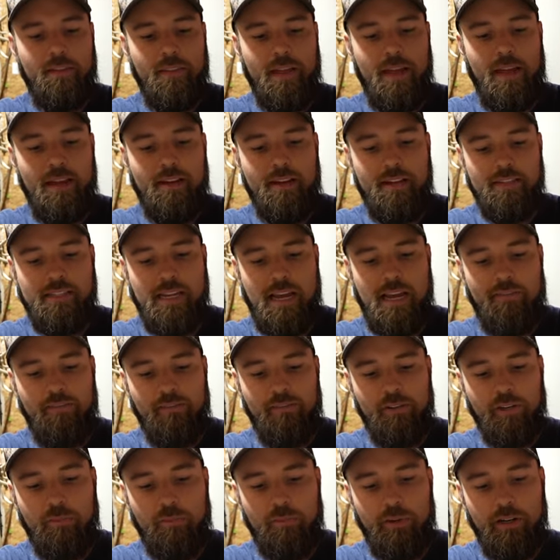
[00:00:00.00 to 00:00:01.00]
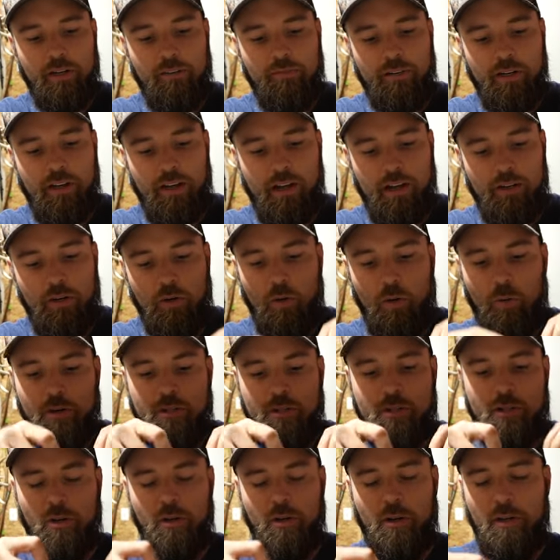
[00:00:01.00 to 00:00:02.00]
That does have a little bit of a
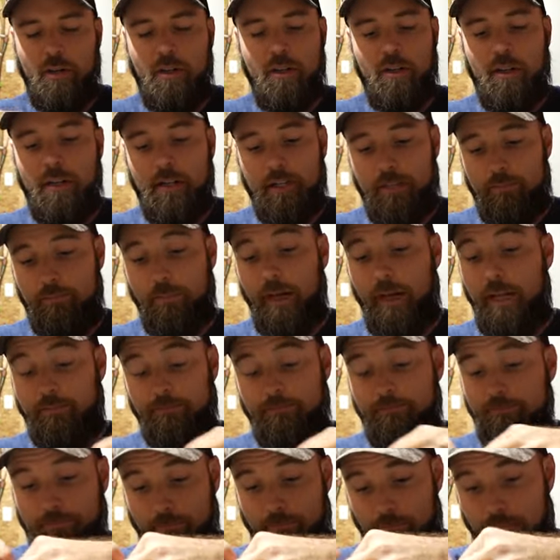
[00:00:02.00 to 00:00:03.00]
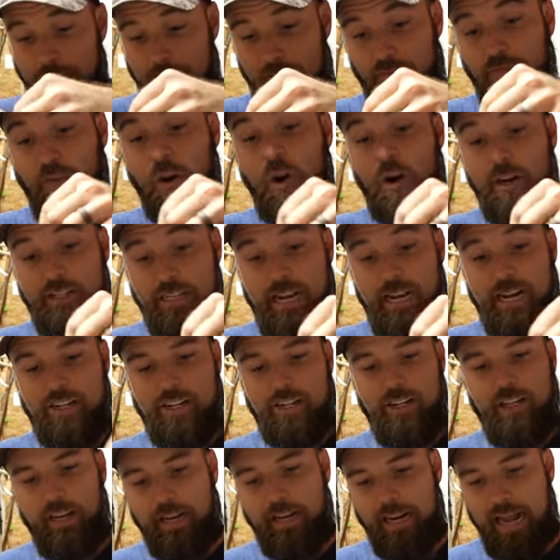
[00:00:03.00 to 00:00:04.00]
noise to it, but as far as
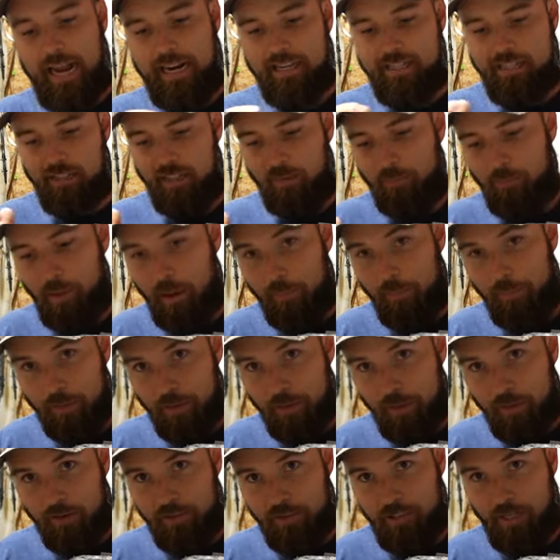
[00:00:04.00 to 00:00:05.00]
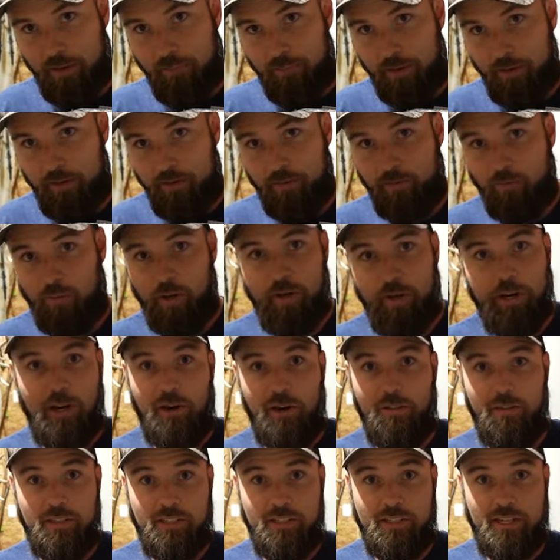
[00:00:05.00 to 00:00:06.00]
actually like accidentally bumping it or something while you're
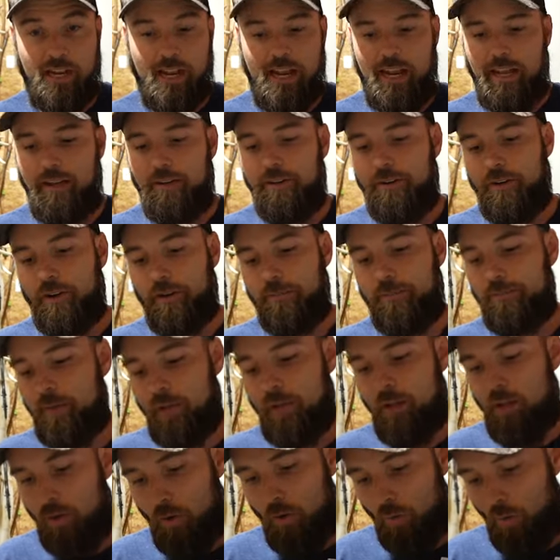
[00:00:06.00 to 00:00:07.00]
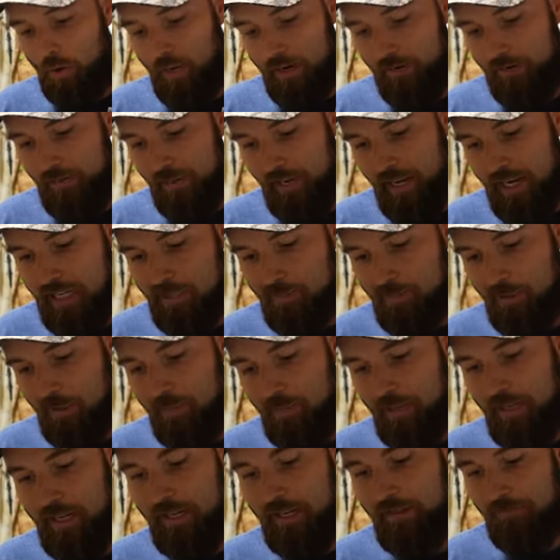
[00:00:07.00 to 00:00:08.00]
in the stand or whatever the case may
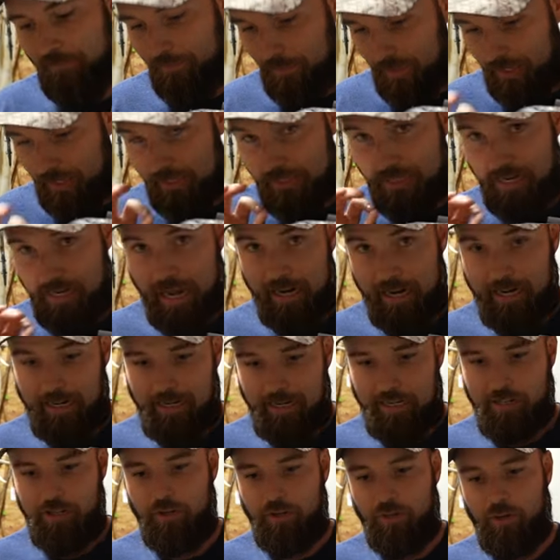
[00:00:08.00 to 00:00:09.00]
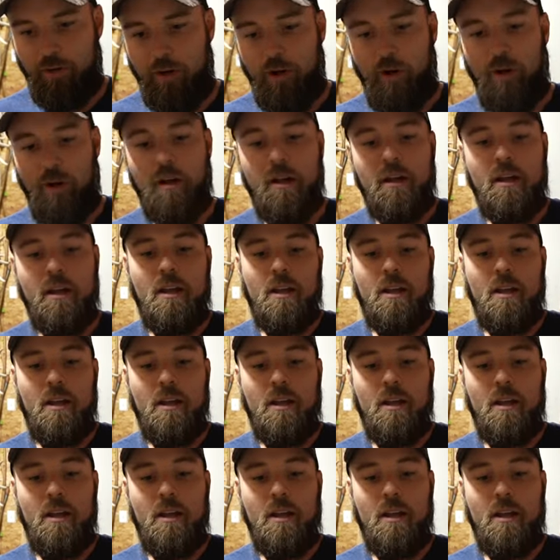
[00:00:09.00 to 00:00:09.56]
be, not an issue at all.